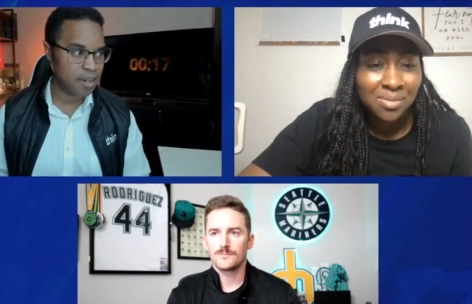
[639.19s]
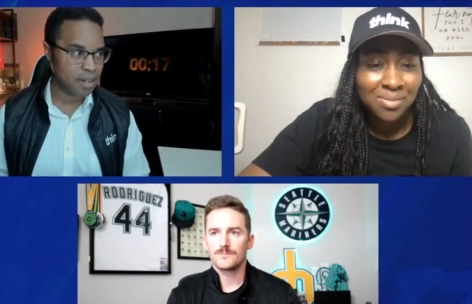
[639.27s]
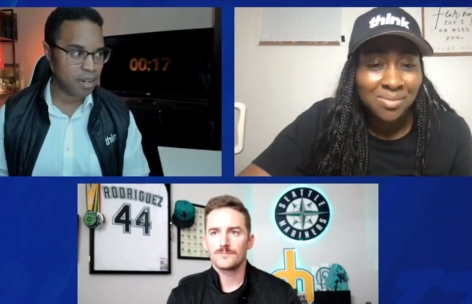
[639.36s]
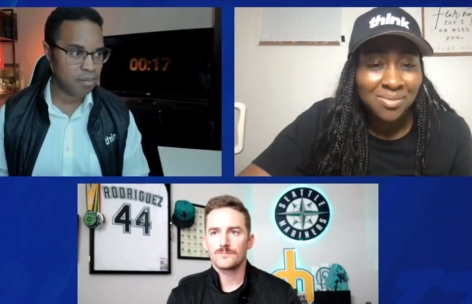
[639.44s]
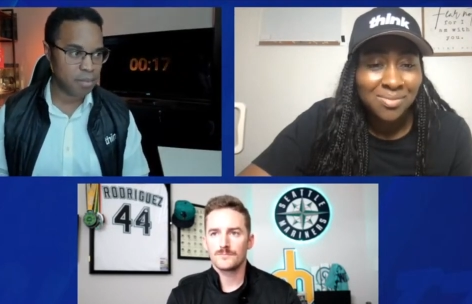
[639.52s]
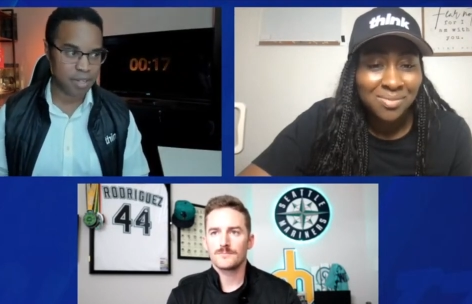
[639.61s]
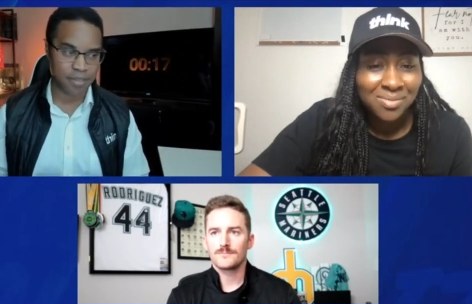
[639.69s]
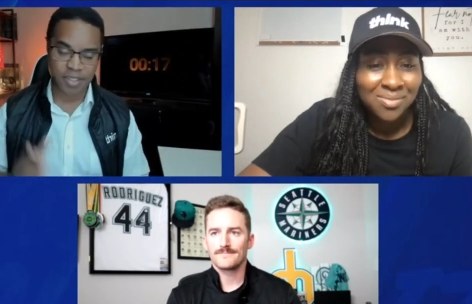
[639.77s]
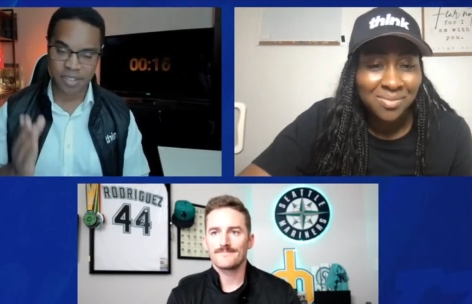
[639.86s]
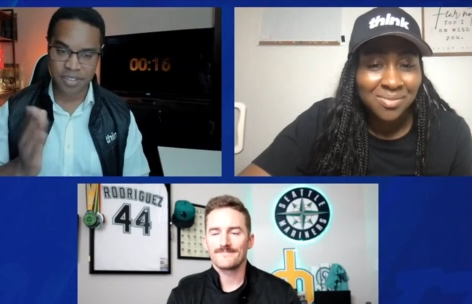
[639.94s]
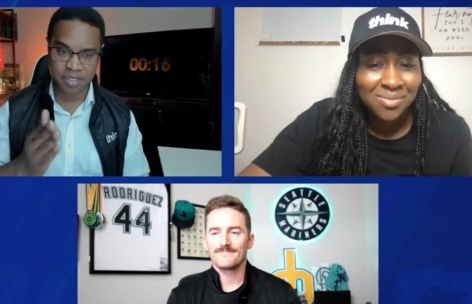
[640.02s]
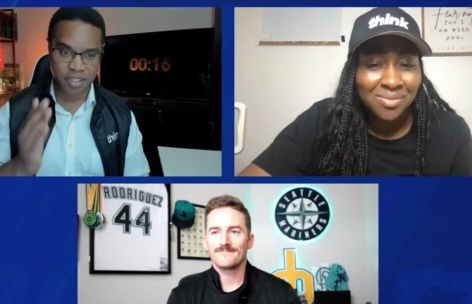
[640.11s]
Speaker 1: um, but
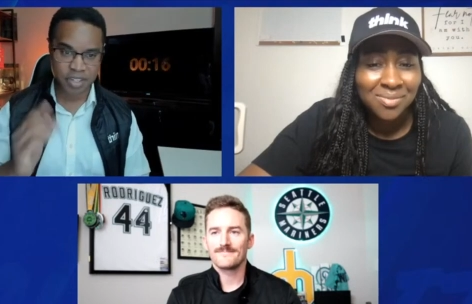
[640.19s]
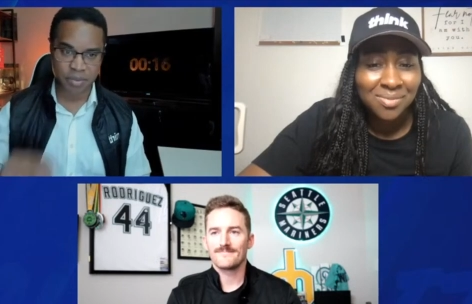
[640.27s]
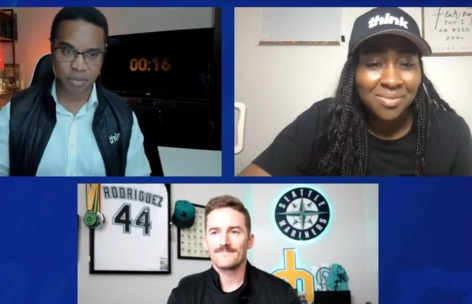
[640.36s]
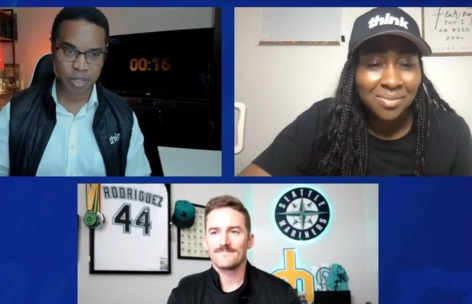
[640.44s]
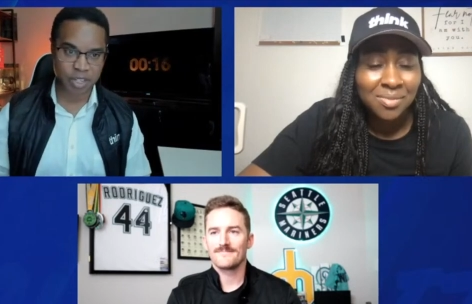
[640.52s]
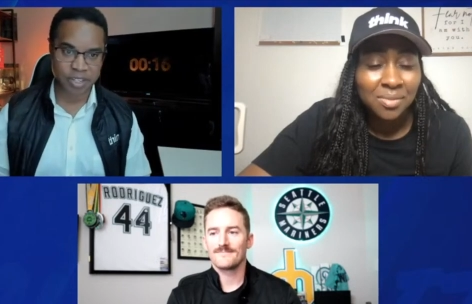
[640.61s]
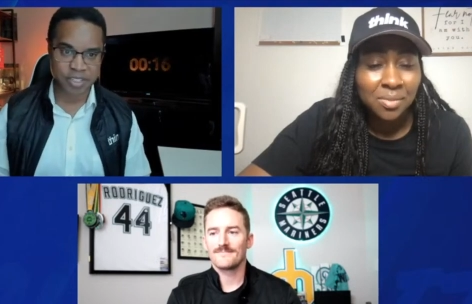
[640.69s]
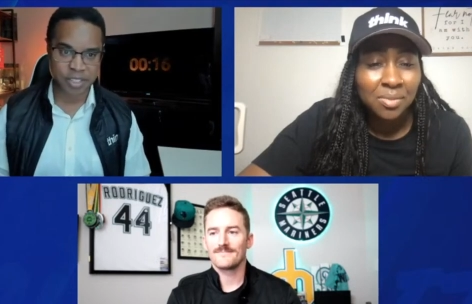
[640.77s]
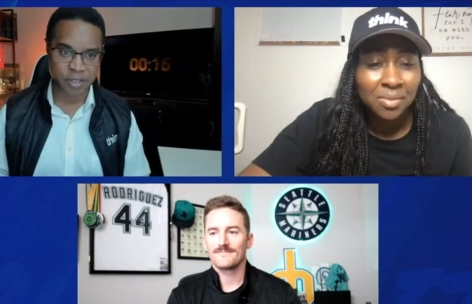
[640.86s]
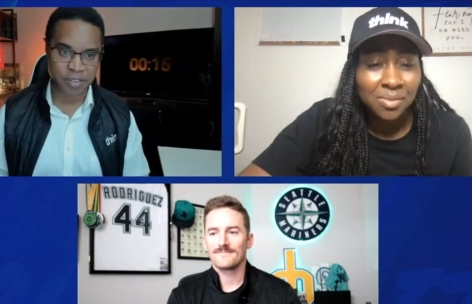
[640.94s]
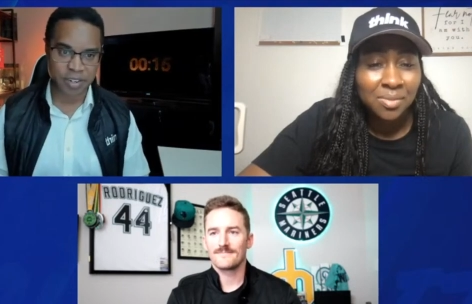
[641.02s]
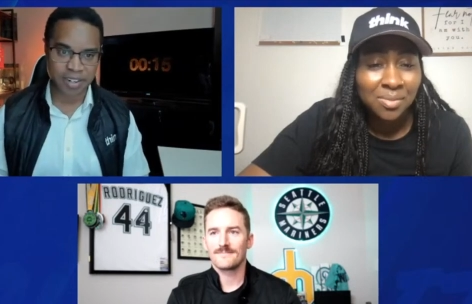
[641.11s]
this is looking really good
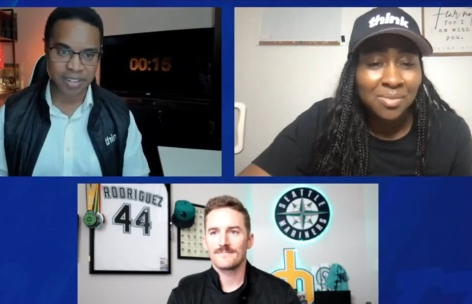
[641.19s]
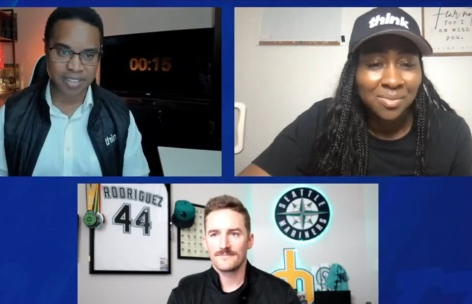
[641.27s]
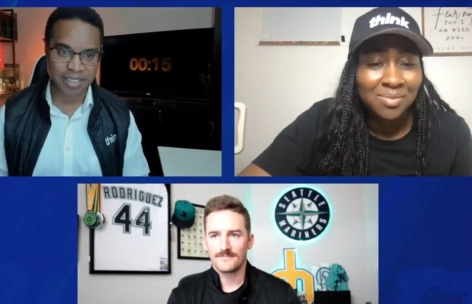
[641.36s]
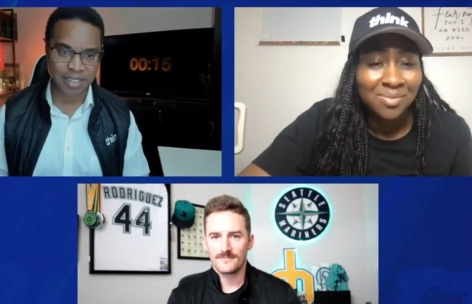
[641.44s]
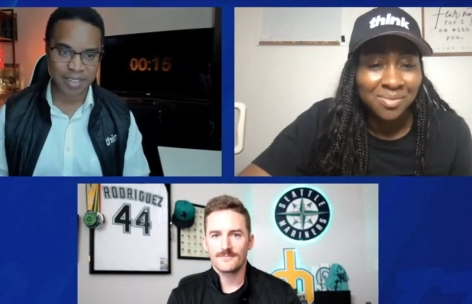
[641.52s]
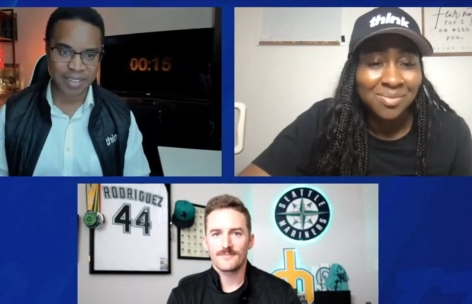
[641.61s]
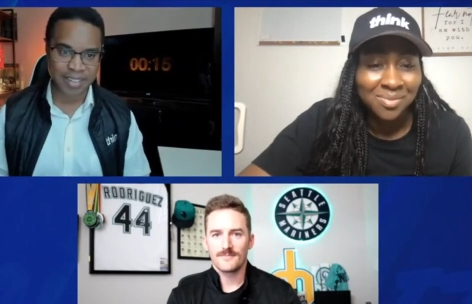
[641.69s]
so far so